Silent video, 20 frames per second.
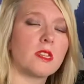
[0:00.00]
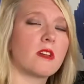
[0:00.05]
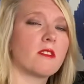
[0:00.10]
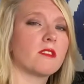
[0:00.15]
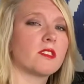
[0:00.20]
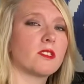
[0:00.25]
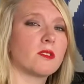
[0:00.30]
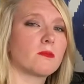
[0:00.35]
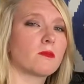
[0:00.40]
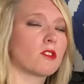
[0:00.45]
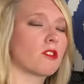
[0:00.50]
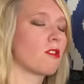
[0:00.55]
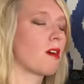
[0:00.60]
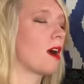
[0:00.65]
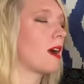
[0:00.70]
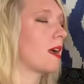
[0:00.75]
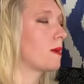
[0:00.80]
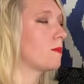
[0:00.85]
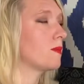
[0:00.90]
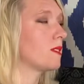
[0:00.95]
are some
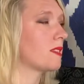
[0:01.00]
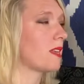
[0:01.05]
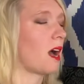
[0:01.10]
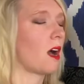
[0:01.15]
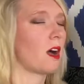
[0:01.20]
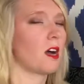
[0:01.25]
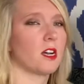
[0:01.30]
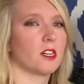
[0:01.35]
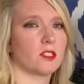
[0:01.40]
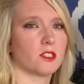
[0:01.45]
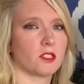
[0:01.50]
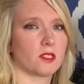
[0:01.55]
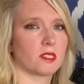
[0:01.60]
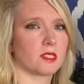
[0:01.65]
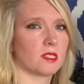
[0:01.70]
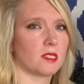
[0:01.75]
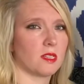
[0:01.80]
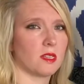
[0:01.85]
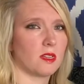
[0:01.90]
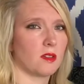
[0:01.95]
crimes that are
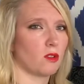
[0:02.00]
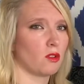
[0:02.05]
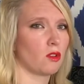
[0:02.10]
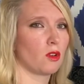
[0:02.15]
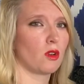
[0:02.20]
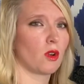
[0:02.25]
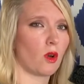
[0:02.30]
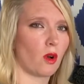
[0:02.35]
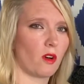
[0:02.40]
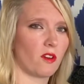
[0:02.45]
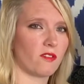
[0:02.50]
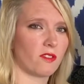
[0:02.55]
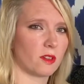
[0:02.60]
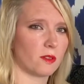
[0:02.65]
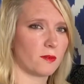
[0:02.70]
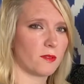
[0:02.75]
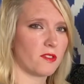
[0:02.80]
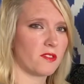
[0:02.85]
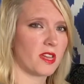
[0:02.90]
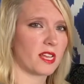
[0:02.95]
just
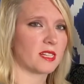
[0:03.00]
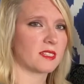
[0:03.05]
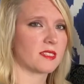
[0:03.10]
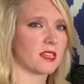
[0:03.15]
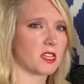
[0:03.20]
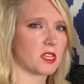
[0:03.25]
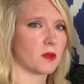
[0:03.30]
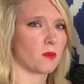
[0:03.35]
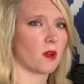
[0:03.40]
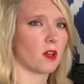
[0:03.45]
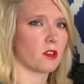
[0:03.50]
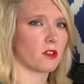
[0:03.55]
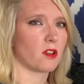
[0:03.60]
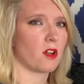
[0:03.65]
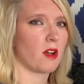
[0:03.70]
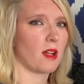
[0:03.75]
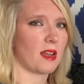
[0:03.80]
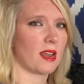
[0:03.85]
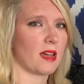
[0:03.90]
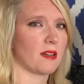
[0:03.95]
unlawful, things that you are
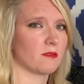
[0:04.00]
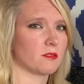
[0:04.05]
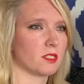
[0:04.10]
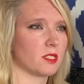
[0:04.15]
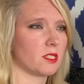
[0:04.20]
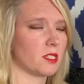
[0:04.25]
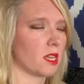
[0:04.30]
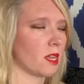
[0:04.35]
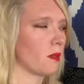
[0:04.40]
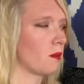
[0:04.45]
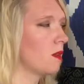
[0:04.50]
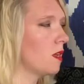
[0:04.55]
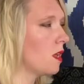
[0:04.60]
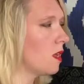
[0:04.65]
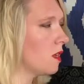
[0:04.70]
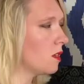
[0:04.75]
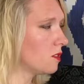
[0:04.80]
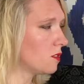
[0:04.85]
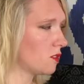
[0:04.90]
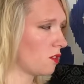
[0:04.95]
not allowed to do.
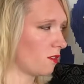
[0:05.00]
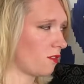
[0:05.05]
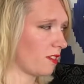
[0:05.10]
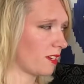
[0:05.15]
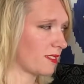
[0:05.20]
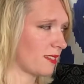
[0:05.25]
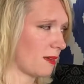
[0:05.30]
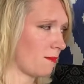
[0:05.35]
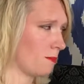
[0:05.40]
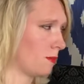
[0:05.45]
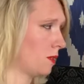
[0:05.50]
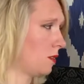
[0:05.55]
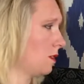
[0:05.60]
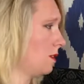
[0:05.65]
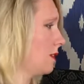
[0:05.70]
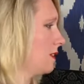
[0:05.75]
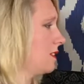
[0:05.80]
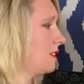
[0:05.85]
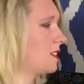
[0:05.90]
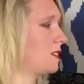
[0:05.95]
So for example,
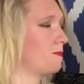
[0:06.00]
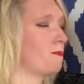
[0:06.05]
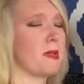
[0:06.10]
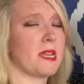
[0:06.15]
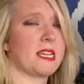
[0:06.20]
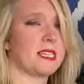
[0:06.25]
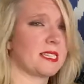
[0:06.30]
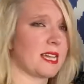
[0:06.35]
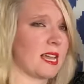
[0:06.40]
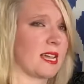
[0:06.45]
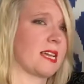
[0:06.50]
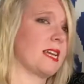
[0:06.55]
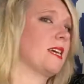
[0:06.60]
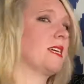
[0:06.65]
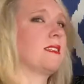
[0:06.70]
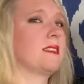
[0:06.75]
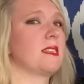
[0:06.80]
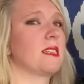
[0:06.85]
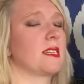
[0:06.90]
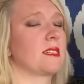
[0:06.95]
speeding
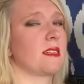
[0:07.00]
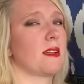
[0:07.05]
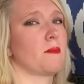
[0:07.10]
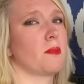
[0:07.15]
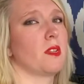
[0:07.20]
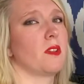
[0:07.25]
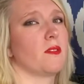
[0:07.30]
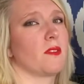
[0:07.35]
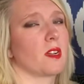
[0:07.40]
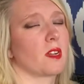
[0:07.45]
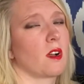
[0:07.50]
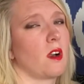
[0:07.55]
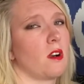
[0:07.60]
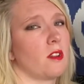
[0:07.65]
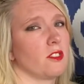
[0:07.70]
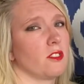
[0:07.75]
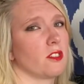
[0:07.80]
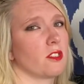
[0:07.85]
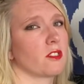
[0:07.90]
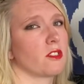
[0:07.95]
is an example of a
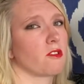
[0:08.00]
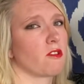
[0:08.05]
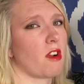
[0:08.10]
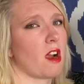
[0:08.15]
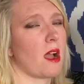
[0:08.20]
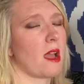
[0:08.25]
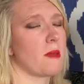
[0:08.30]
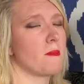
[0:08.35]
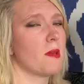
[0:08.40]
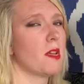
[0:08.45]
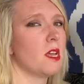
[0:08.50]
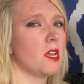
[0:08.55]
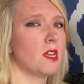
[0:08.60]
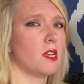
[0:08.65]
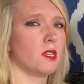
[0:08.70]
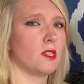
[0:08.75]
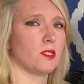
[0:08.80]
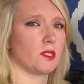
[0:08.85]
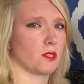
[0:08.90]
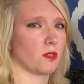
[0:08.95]
conduct crime.
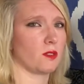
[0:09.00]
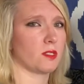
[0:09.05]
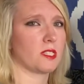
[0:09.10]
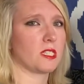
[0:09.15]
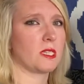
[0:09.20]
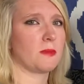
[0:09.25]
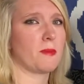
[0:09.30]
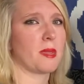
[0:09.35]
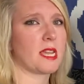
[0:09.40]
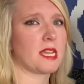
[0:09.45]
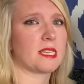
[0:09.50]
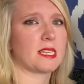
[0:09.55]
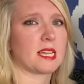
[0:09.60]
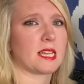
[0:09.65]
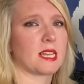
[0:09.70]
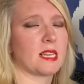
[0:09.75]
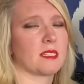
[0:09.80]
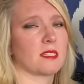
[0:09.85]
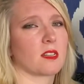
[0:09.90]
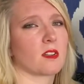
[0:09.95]
So
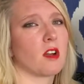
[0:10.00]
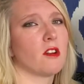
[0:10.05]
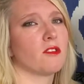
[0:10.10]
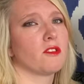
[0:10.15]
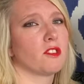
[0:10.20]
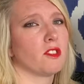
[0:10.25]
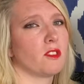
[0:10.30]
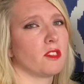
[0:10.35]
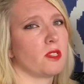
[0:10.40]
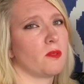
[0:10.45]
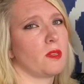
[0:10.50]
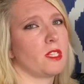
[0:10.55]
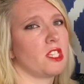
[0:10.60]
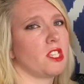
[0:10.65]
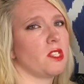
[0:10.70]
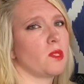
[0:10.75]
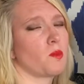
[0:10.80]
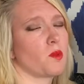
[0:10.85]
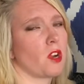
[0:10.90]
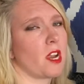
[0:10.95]
speeding is a conduct which
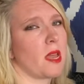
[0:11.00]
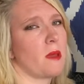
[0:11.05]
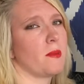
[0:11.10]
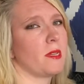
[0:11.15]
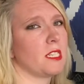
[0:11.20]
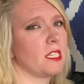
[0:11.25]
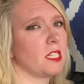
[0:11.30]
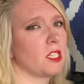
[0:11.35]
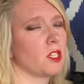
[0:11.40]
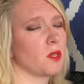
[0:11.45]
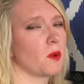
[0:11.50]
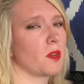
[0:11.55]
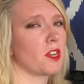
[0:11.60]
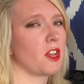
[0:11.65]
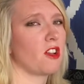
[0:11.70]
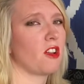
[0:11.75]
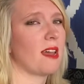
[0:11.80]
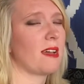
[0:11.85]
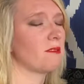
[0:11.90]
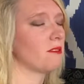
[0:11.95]
is prohibited. You are
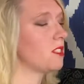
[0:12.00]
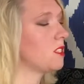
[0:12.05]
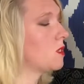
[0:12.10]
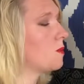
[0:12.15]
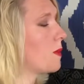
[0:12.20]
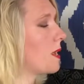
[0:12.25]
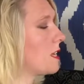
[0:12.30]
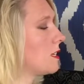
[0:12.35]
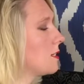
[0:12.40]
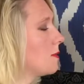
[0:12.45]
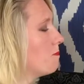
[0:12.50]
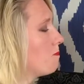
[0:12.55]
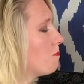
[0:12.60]
not allowed to speed.